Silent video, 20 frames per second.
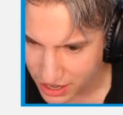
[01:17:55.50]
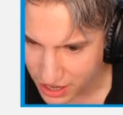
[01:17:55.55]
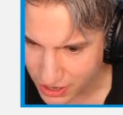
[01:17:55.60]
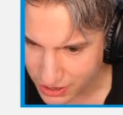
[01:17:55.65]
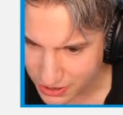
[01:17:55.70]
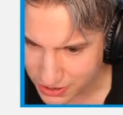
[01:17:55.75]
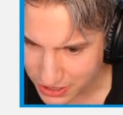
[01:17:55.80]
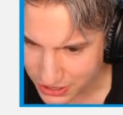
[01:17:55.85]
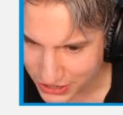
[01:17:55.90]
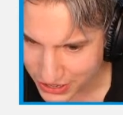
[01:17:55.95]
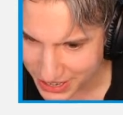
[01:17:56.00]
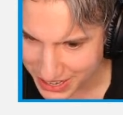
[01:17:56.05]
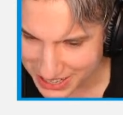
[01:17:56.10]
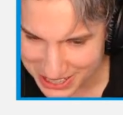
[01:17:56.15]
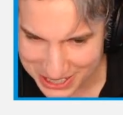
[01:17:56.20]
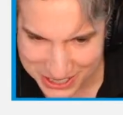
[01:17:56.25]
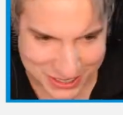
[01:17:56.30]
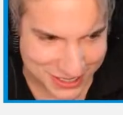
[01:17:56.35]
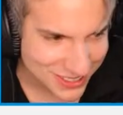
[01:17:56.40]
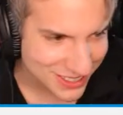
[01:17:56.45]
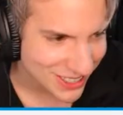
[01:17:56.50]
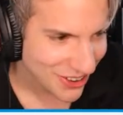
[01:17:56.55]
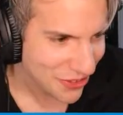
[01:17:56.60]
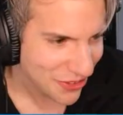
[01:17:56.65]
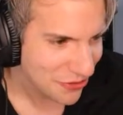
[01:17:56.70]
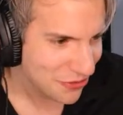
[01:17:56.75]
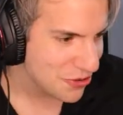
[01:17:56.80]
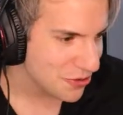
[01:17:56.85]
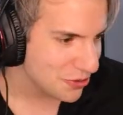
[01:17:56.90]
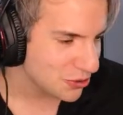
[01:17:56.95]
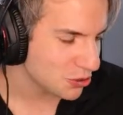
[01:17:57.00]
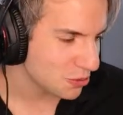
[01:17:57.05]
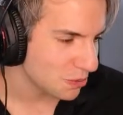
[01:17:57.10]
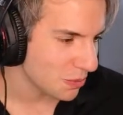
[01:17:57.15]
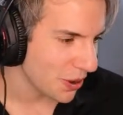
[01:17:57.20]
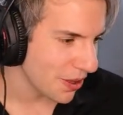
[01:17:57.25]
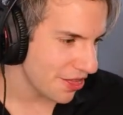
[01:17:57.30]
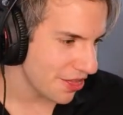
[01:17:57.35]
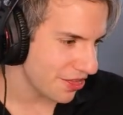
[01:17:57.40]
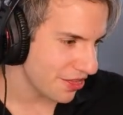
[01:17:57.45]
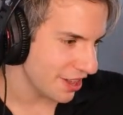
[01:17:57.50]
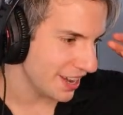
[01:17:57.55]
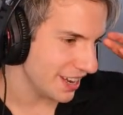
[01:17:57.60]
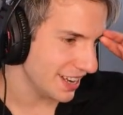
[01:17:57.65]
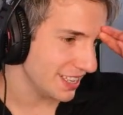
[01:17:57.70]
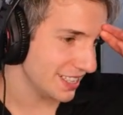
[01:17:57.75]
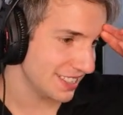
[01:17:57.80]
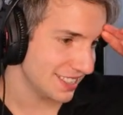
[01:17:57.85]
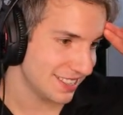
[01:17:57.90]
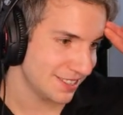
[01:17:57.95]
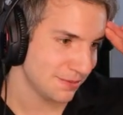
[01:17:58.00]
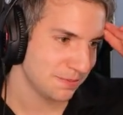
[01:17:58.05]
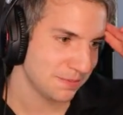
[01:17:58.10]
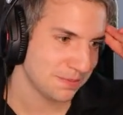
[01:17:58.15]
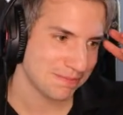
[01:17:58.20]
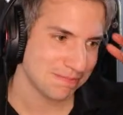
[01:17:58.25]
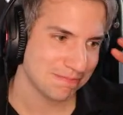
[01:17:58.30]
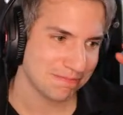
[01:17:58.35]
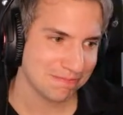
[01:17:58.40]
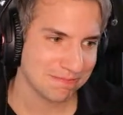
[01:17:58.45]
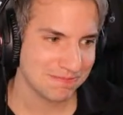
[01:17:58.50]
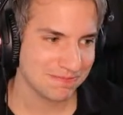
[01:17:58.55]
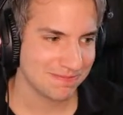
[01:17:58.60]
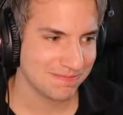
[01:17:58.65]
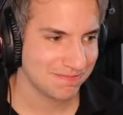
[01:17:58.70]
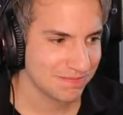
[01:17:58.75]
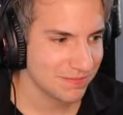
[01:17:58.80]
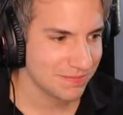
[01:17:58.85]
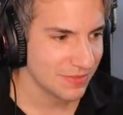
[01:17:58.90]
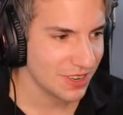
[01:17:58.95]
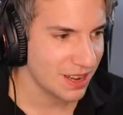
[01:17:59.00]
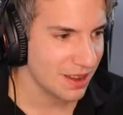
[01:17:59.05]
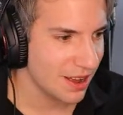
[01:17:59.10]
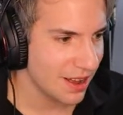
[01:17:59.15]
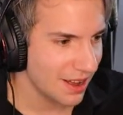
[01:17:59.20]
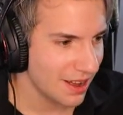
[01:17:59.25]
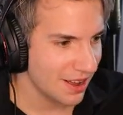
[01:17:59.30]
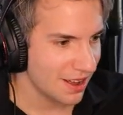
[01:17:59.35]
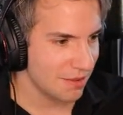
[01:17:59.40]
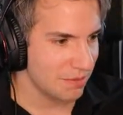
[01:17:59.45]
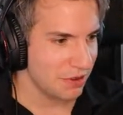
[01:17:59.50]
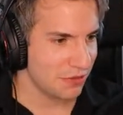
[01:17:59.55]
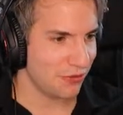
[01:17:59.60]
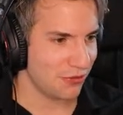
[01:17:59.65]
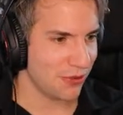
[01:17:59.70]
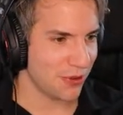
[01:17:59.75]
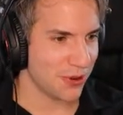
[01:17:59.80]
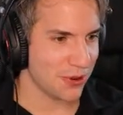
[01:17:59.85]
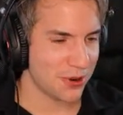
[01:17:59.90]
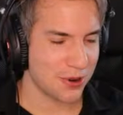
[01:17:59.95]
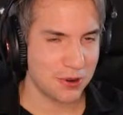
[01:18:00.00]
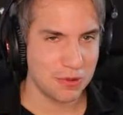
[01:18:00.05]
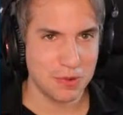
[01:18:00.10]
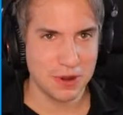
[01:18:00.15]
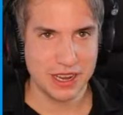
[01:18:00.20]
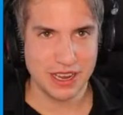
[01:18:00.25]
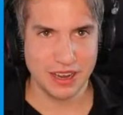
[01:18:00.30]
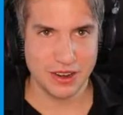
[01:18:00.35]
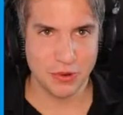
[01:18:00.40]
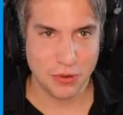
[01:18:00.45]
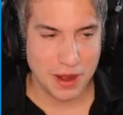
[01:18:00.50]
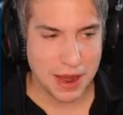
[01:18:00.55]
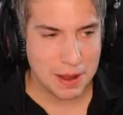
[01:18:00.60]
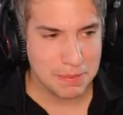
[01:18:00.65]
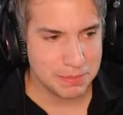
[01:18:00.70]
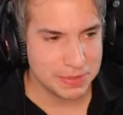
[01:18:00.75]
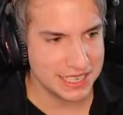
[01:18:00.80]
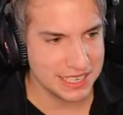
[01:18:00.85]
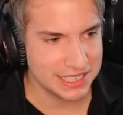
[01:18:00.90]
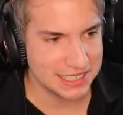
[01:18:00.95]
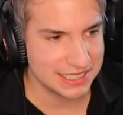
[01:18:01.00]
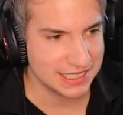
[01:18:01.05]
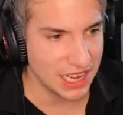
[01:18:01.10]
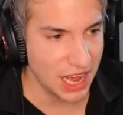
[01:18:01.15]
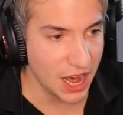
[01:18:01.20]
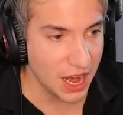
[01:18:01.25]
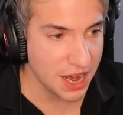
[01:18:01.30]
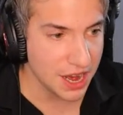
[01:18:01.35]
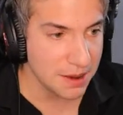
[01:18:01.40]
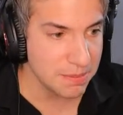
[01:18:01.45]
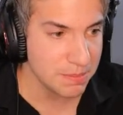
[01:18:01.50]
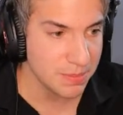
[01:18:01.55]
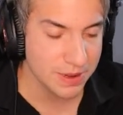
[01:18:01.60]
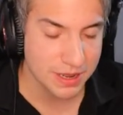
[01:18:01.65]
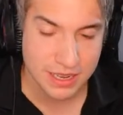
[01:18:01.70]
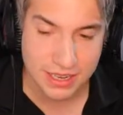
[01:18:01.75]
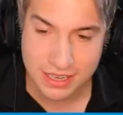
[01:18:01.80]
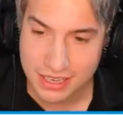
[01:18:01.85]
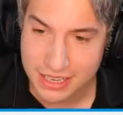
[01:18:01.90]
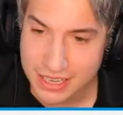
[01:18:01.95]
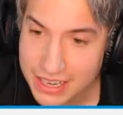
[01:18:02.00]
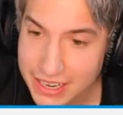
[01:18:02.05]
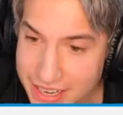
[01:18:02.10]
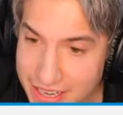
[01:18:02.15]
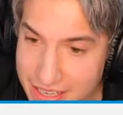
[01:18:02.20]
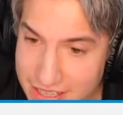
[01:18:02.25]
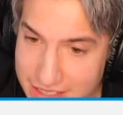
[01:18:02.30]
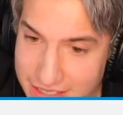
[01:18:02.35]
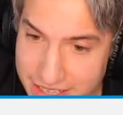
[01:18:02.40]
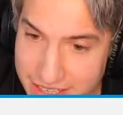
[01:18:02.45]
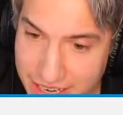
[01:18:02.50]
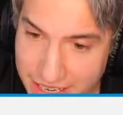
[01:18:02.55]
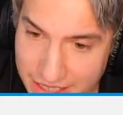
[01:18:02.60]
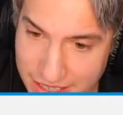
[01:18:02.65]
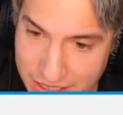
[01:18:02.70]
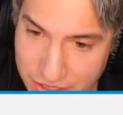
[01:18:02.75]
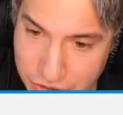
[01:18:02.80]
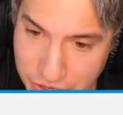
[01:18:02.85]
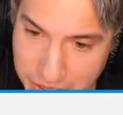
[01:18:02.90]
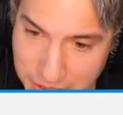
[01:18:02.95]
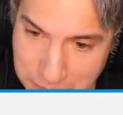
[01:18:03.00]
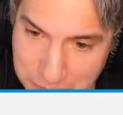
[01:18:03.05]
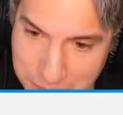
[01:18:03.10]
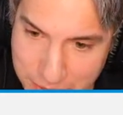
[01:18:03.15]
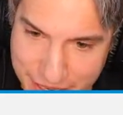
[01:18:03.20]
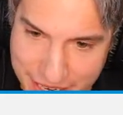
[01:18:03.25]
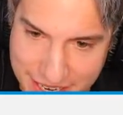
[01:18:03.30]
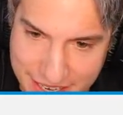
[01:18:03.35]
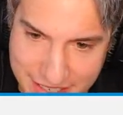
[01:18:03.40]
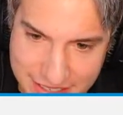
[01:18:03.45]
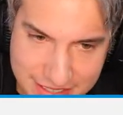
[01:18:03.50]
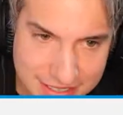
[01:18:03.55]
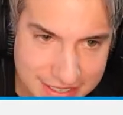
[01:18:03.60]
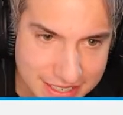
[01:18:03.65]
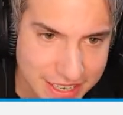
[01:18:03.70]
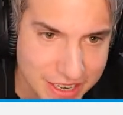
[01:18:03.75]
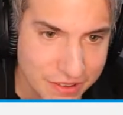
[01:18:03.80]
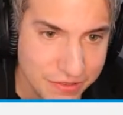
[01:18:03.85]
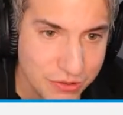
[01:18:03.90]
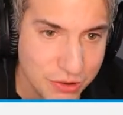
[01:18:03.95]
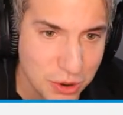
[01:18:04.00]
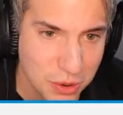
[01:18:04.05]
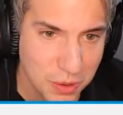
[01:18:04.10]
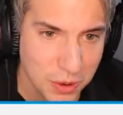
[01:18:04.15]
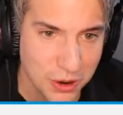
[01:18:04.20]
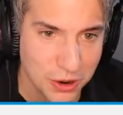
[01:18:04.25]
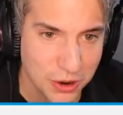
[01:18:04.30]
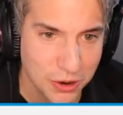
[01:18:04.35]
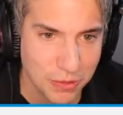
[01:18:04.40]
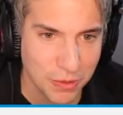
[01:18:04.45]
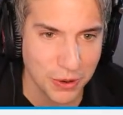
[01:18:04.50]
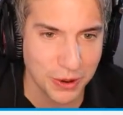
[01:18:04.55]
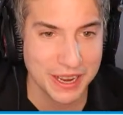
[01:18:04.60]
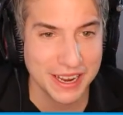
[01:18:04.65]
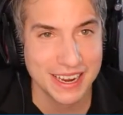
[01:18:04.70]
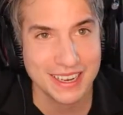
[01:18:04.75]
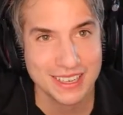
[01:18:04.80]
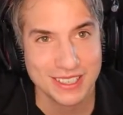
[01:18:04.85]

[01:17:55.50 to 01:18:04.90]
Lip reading: Okay, a few small things before we wrap this up is the electrical plans. If you are working